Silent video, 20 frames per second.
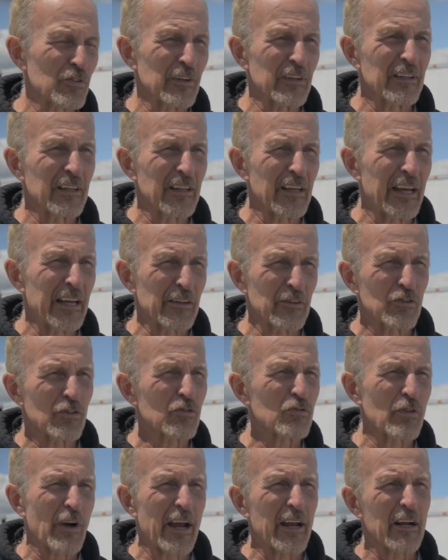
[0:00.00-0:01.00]
and
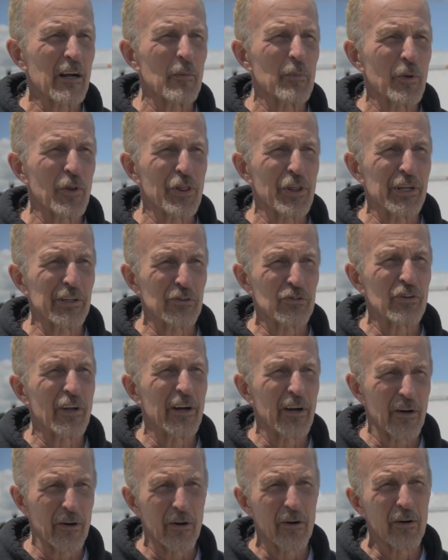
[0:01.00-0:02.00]
just try a couple things
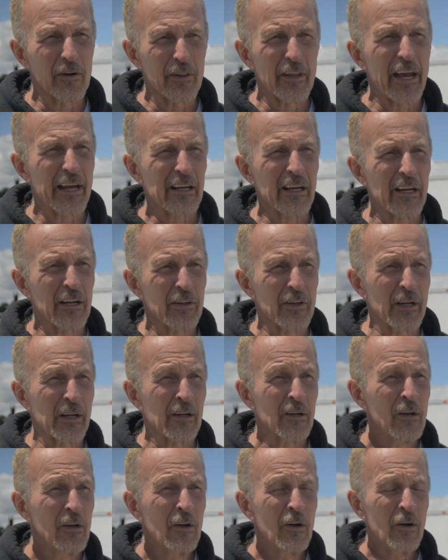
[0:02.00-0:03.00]
there, or that kind of
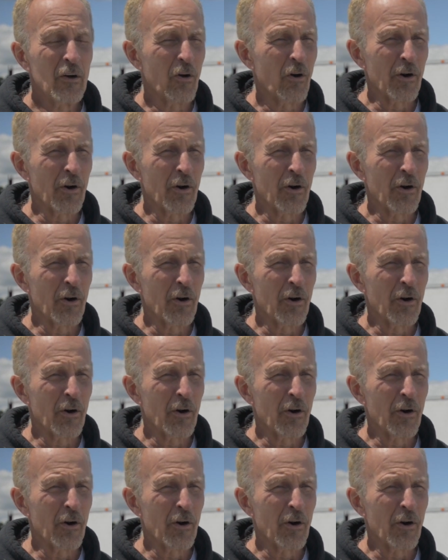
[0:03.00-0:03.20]
thing.